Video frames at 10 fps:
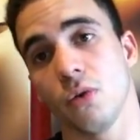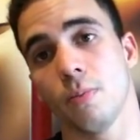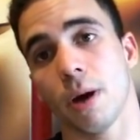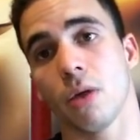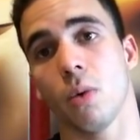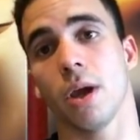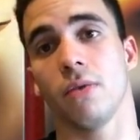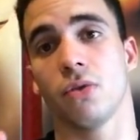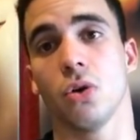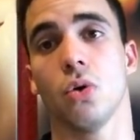By the way,
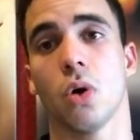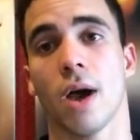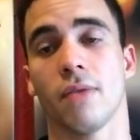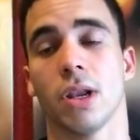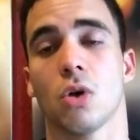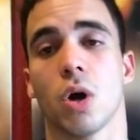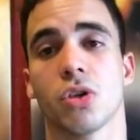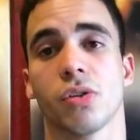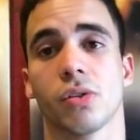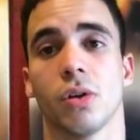if you have any
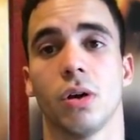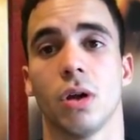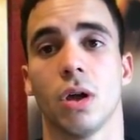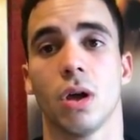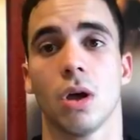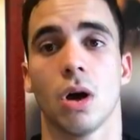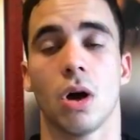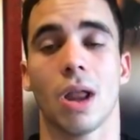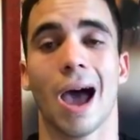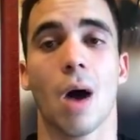questions on
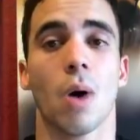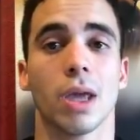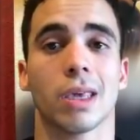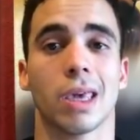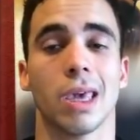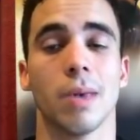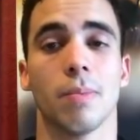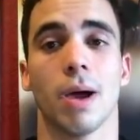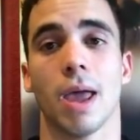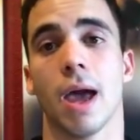how I keep
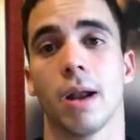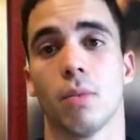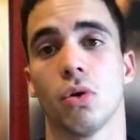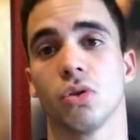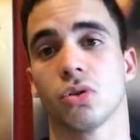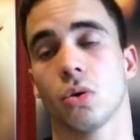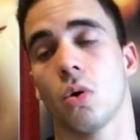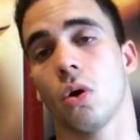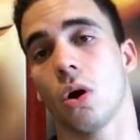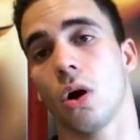my animals,
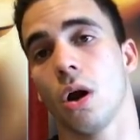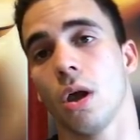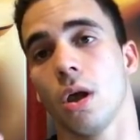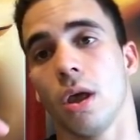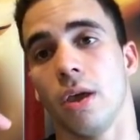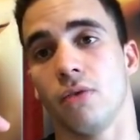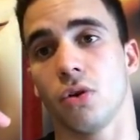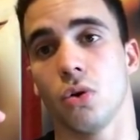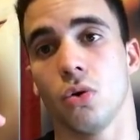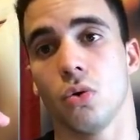or if
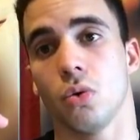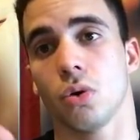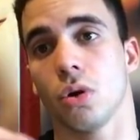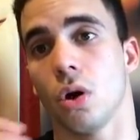you're